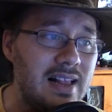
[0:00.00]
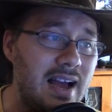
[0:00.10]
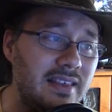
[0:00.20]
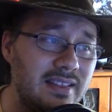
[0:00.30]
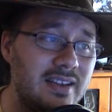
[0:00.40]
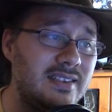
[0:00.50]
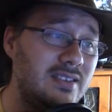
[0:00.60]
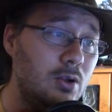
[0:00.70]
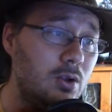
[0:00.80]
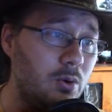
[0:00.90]
I think that is
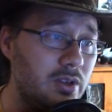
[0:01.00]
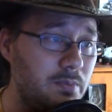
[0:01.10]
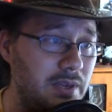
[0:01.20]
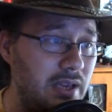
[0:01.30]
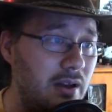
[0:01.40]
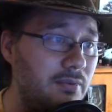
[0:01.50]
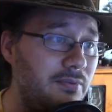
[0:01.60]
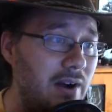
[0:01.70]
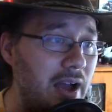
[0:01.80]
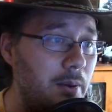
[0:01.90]
still going to be a
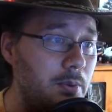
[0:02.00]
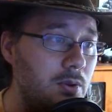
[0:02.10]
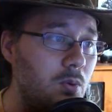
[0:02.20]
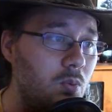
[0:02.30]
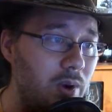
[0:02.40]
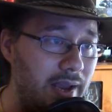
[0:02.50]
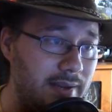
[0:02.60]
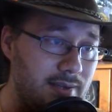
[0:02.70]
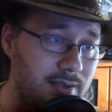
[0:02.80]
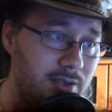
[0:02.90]
viable way
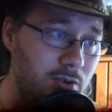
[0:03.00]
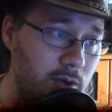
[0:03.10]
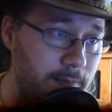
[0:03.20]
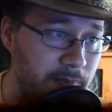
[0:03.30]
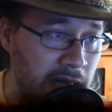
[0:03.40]
to do it.